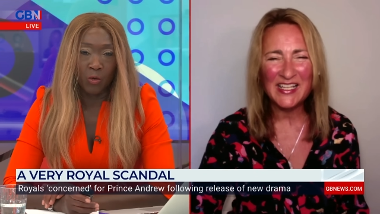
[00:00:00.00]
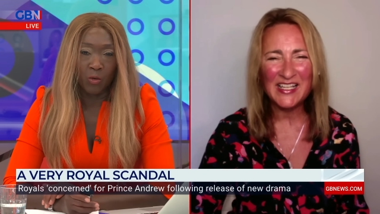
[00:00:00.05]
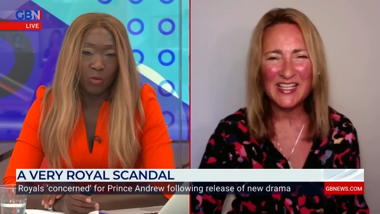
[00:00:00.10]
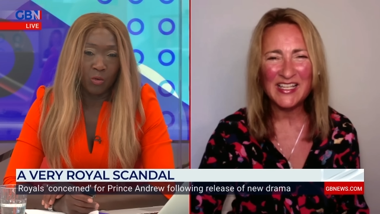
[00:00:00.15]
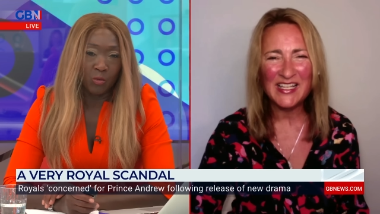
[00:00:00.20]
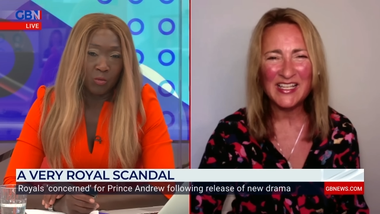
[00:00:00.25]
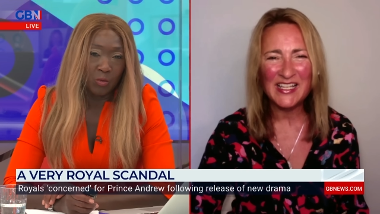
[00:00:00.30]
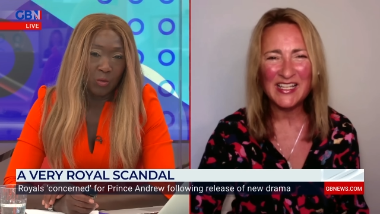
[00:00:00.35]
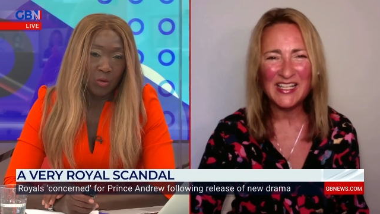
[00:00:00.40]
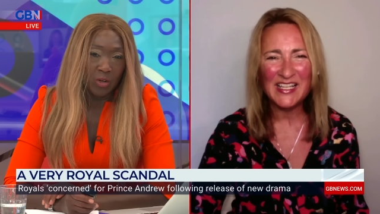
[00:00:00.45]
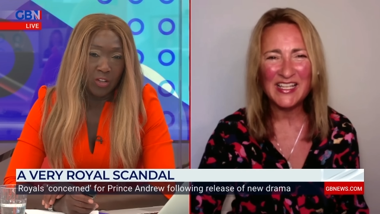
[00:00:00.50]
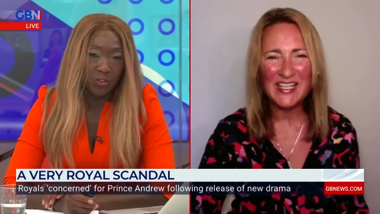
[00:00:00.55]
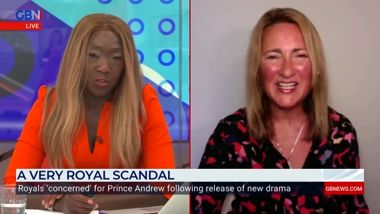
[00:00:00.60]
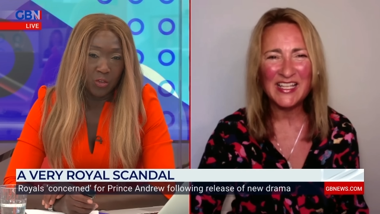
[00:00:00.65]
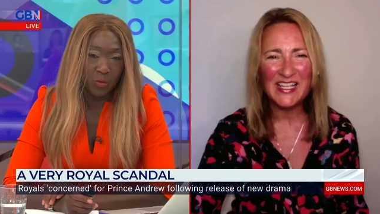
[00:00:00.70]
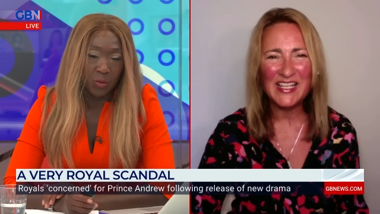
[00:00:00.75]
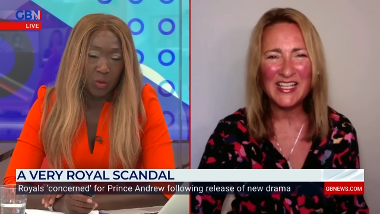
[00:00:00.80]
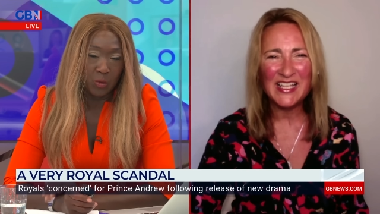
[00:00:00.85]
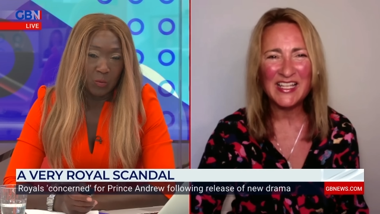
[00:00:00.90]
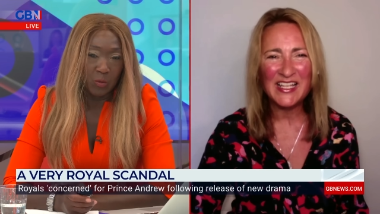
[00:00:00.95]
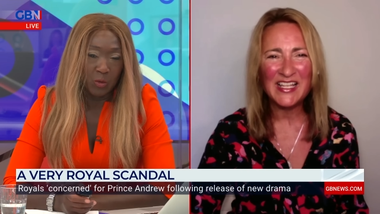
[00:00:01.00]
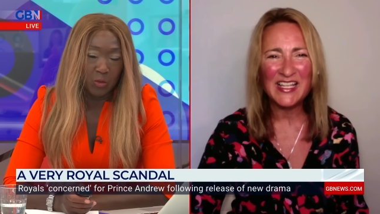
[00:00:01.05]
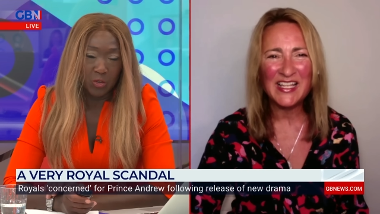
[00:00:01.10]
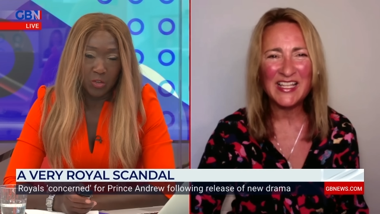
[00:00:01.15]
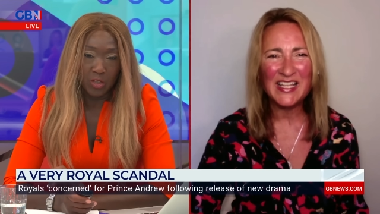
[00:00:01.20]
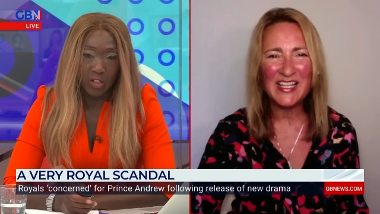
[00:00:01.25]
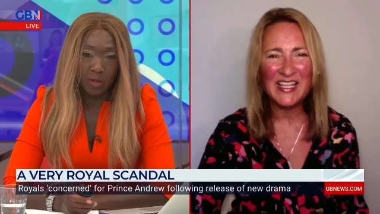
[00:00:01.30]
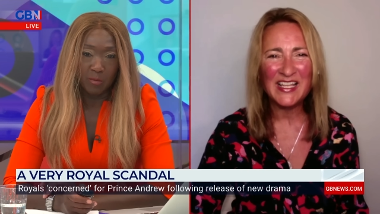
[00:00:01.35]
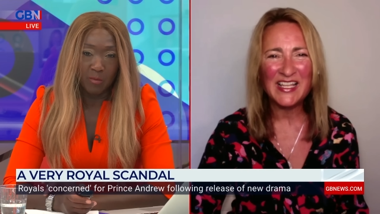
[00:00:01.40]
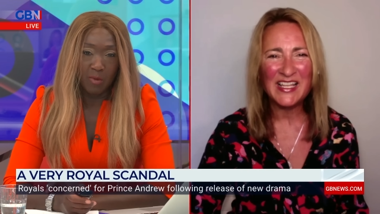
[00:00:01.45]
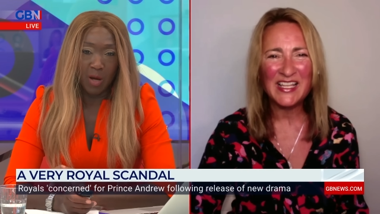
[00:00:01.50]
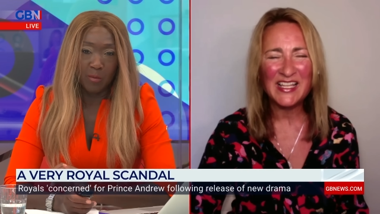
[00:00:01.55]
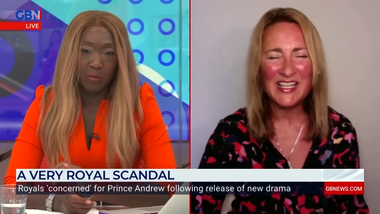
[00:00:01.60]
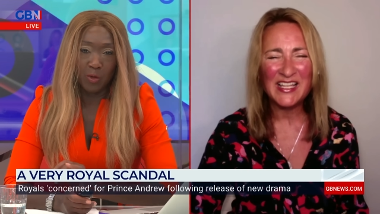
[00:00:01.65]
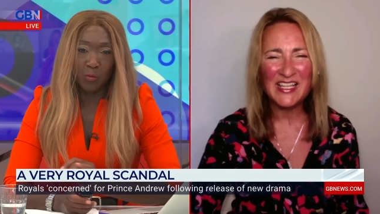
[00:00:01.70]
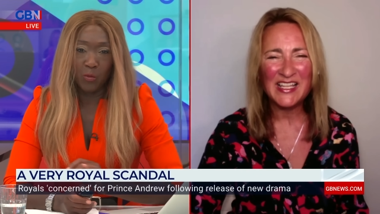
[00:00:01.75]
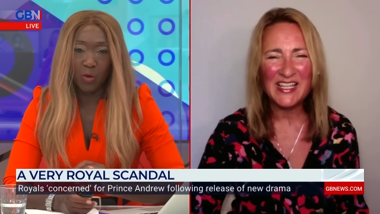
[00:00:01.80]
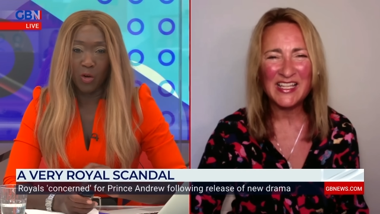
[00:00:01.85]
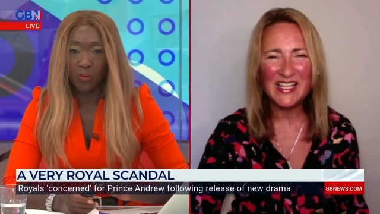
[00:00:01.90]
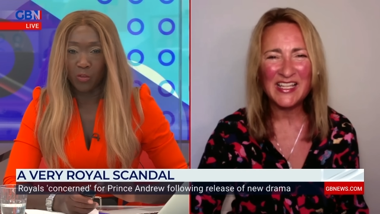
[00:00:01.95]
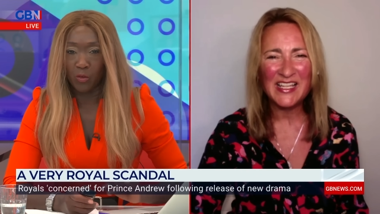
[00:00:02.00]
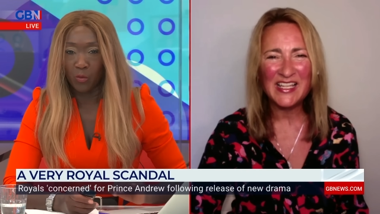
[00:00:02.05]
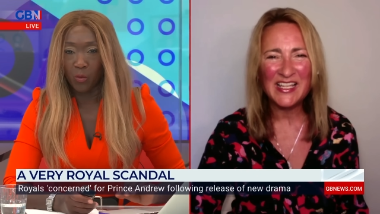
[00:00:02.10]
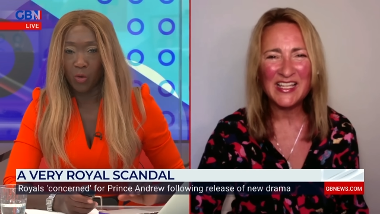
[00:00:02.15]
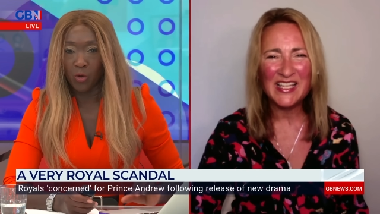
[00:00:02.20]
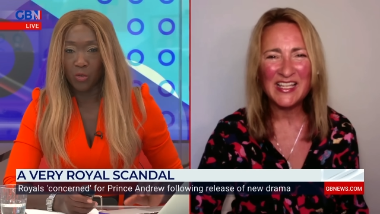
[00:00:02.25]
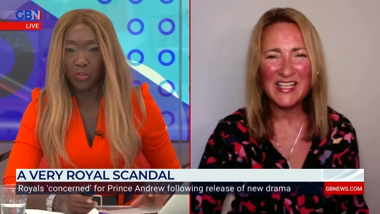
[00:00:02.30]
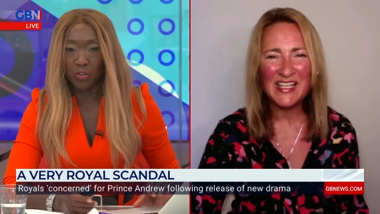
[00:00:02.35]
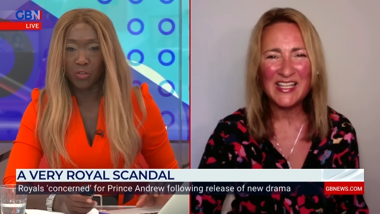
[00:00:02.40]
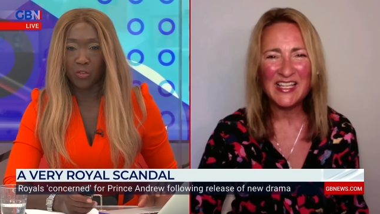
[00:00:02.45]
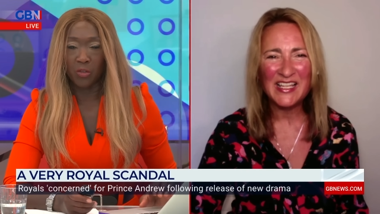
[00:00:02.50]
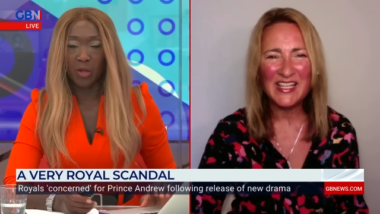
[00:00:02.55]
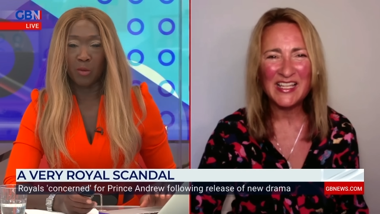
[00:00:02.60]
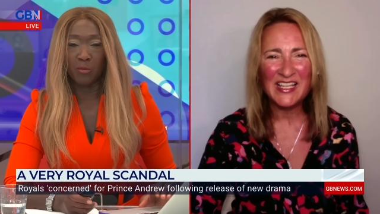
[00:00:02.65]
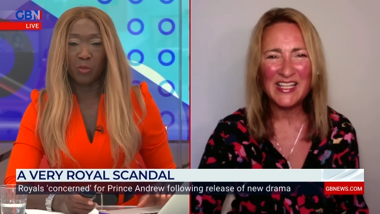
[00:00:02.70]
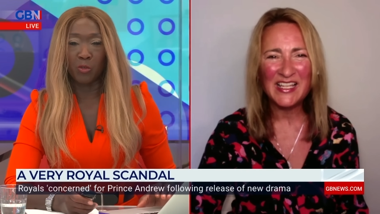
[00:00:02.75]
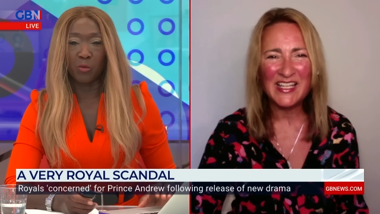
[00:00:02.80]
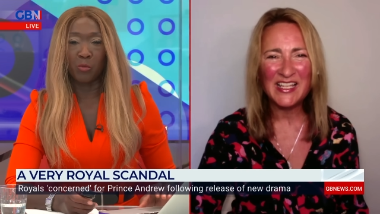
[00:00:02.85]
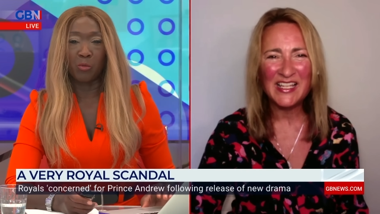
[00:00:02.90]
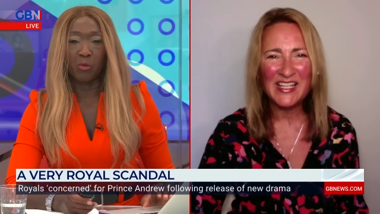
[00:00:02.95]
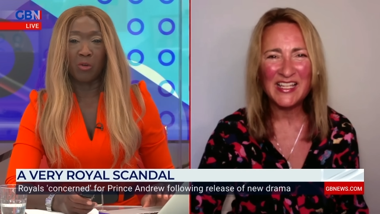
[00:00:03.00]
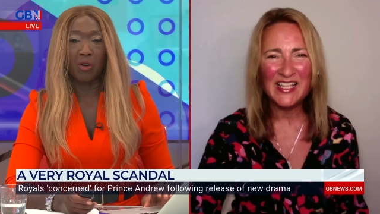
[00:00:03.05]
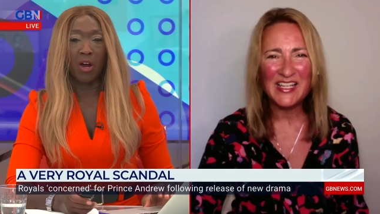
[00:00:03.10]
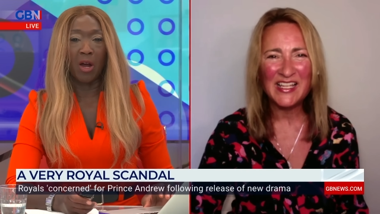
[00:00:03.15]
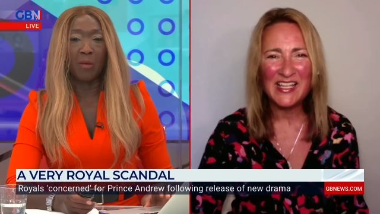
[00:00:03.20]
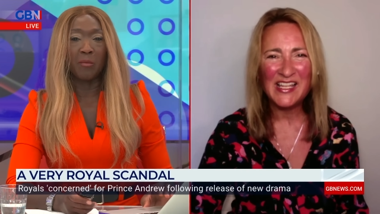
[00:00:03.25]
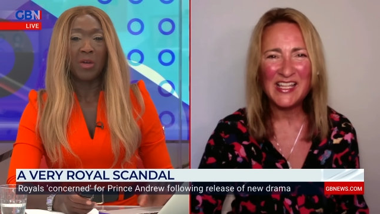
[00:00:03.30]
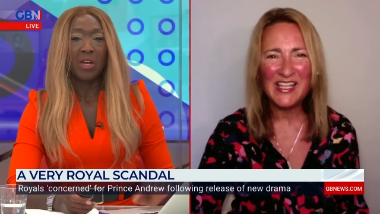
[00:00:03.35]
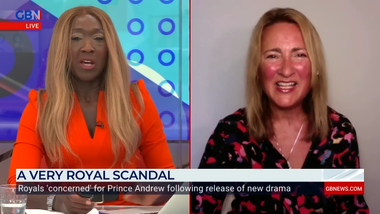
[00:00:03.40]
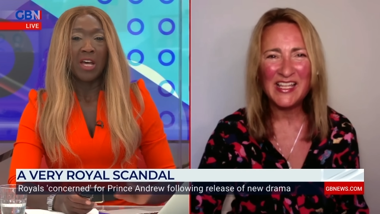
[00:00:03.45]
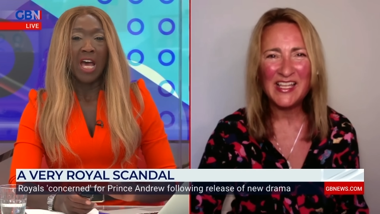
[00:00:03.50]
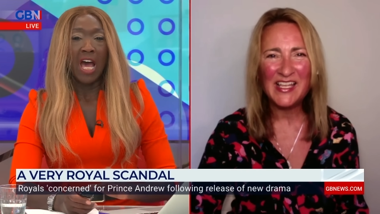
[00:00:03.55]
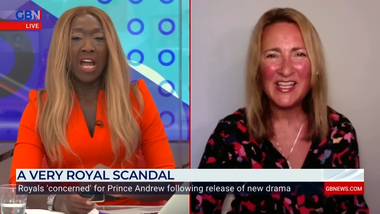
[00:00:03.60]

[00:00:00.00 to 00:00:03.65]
Speaker 1: you're a royalist and you want to watch it, it might be worth the watch. It's on Amazon Prime.